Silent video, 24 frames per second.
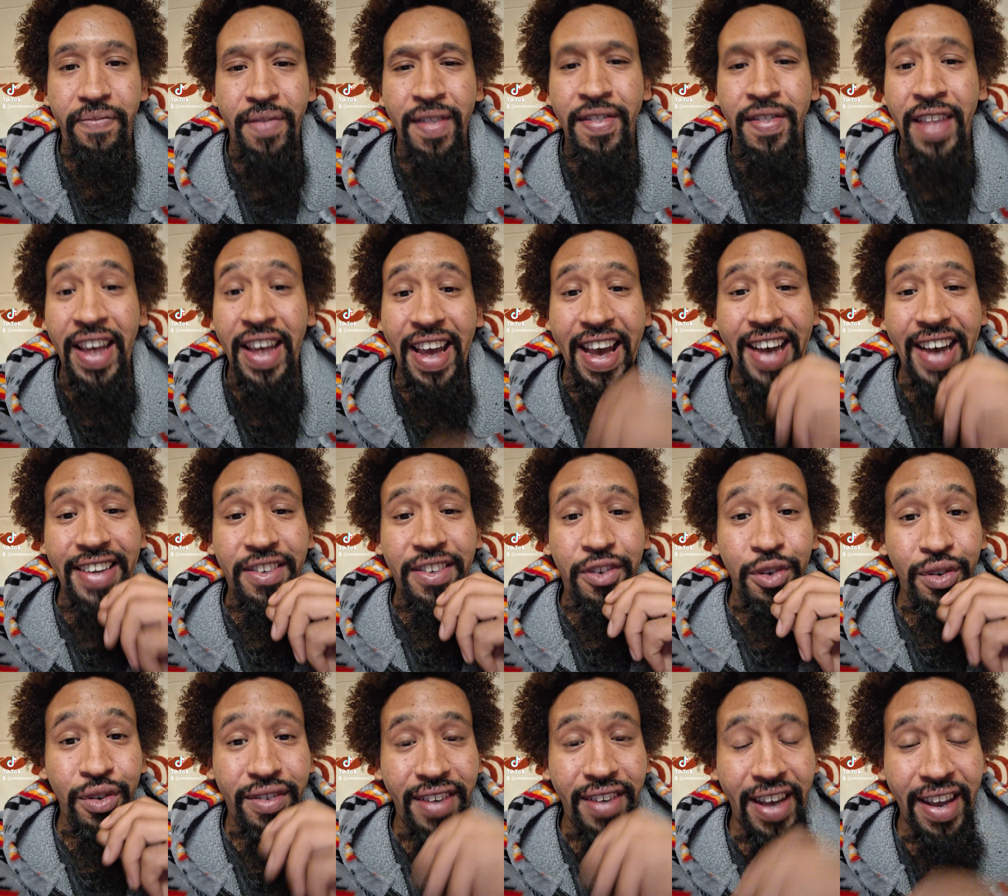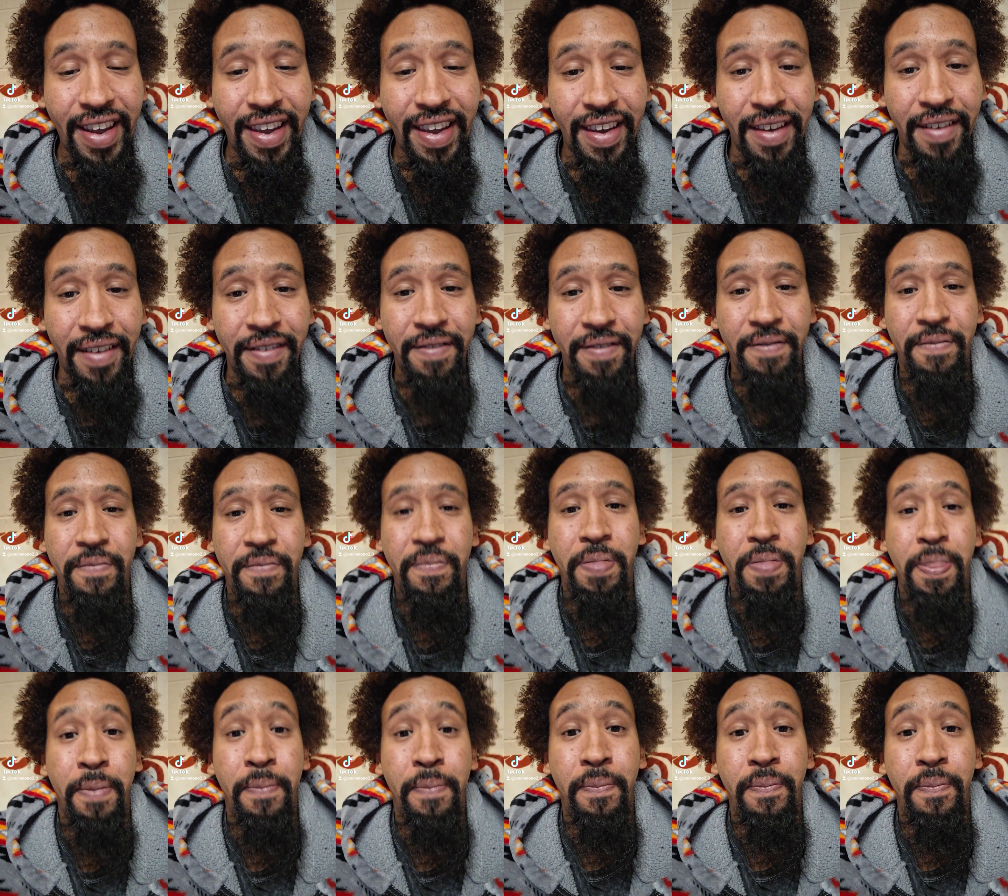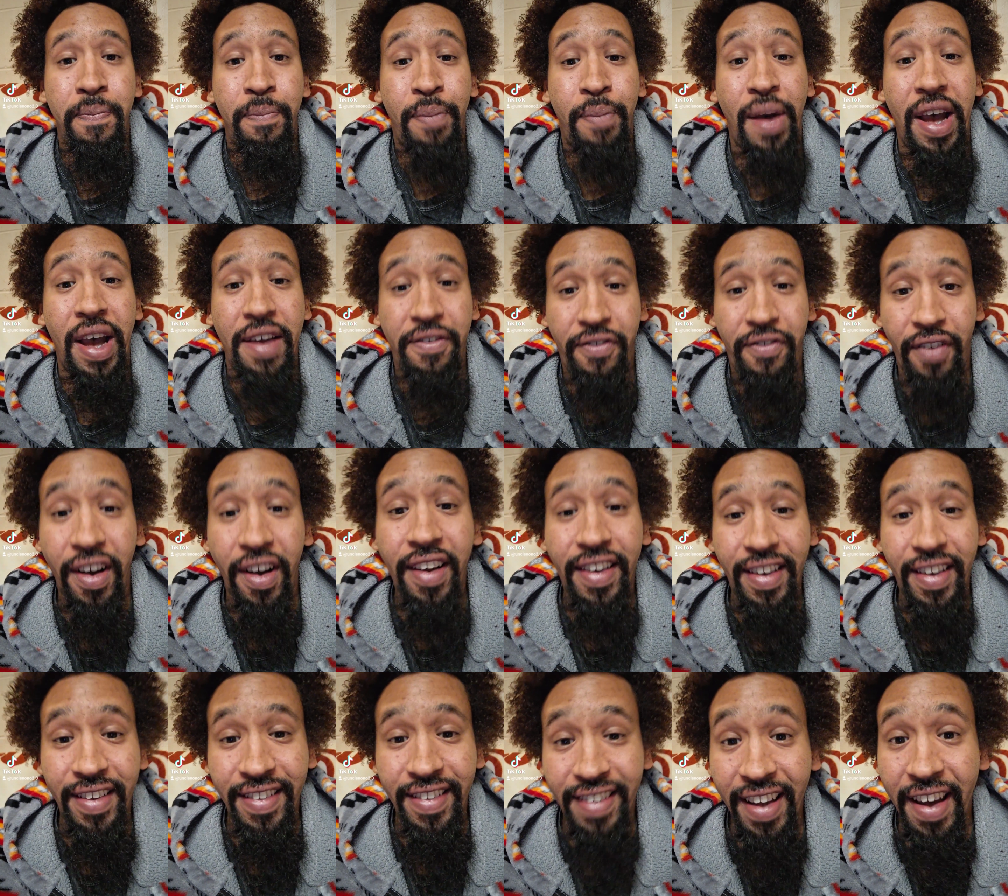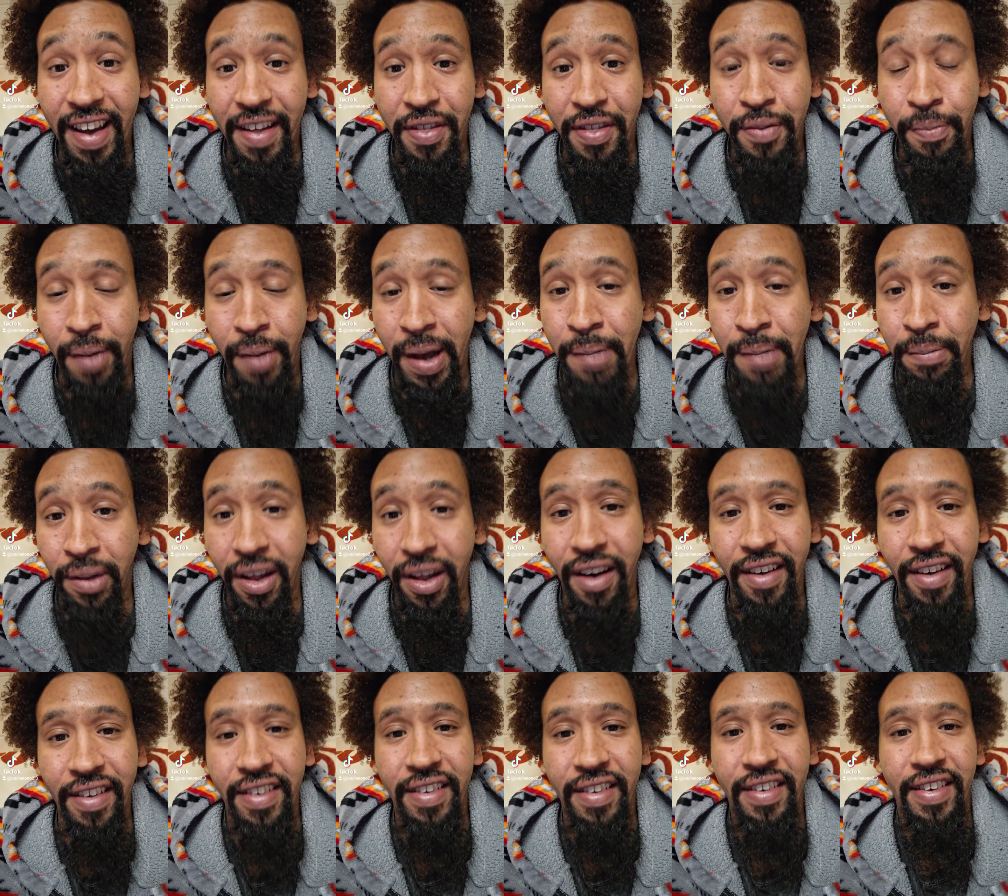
They had to take it by fucking death, by blood.